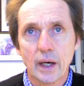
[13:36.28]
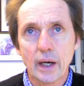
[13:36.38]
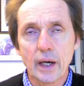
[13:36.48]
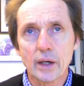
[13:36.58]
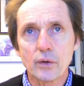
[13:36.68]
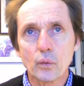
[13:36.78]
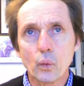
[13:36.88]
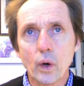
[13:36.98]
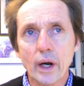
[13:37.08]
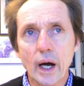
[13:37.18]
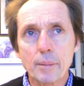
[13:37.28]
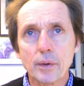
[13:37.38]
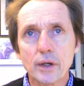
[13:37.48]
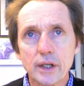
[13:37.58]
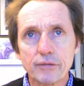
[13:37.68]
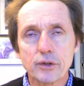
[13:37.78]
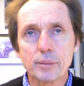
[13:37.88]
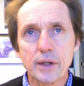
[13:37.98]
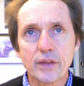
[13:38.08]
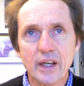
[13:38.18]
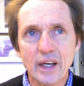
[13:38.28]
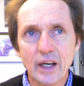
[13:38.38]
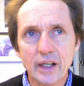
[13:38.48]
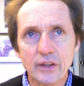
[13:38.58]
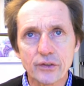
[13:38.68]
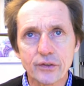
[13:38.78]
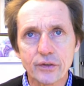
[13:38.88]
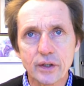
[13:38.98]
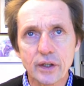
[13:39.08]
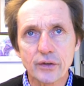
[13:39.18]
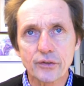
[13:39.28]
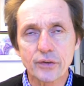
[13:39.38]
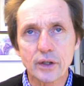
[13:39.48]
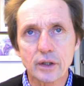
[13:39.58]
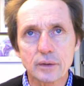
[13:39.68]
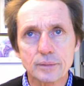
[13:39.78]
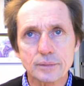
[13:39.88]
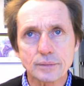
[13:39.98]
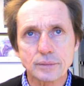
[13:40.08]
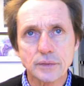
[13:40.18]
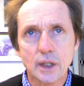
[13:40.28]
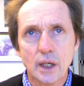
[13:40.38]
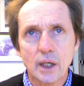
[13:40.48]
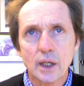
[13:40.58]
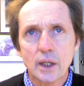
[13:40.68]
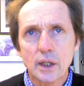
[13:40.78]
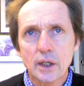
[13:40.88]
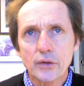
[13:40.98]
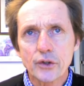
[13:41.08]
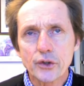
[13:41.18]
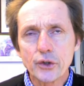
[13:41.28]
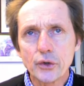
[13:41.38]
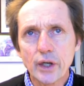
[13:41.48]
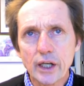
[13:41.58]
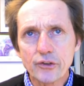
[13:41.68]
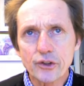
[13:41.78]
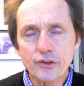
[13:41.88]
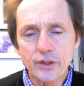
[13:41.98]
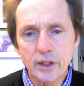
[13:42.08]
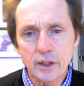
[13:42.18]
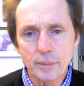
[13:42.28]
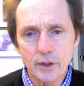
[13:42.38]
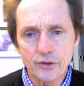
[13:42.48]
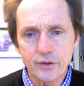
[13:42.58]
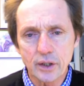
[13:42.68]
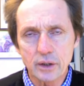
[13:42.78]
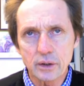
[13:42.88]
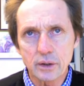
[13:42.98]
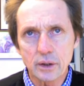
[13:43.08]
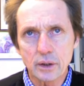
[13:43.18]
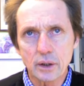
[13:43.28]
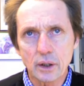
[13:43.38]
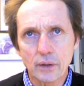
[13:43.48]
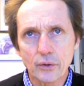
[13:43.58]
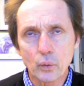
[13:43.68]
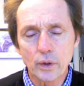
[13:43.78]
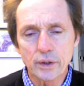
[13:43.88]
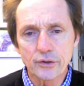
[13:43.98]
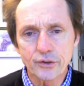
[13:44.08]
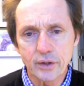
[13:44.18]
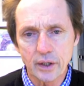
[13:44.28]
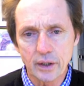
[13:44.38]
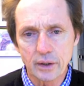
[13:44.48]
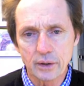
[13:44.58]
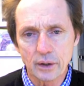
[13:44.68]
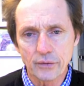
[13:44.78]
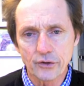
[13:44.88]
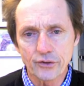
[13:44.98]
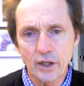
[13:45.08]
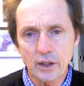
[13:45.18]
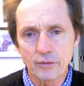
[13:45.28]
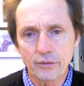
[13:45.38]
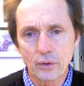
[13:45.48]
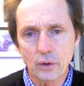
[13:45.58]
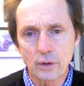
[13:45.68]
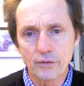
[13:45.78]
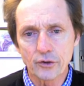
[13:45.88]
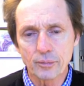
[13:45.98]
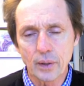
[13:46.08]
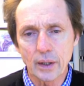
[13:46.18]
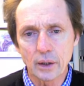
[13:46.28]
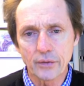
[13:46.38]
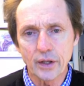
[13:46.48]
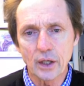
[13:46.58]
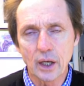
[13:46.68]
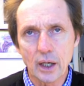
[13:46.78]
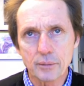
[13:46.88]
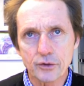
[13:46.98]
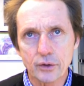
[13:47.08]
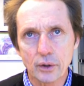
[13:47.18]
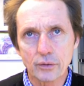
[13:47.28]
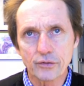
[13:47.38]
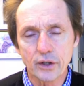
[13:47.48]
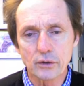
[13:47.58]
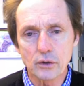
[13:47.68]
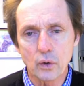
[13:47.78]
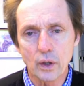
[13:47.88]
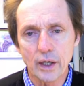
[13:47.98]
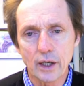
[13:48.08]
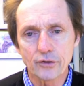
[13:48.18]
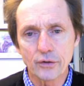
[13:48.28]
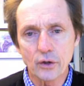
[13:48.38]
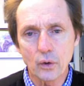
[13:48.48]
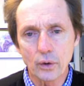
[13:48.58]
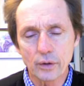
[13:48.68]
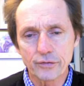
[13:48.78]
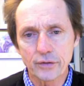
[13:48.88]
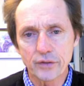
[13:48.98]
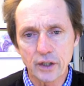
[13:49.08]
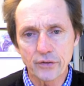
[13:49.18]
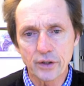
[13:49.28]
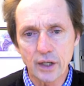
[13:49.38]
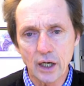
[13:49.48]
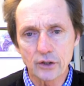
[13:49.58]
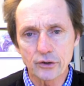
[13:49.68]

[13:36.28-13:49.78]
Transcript: And what I believe to be the case is that the two days that Standing Bear sat uh, on the witness stand on the second floor of this monolithic limestone federal courthouse on the corner of 15th and Dodge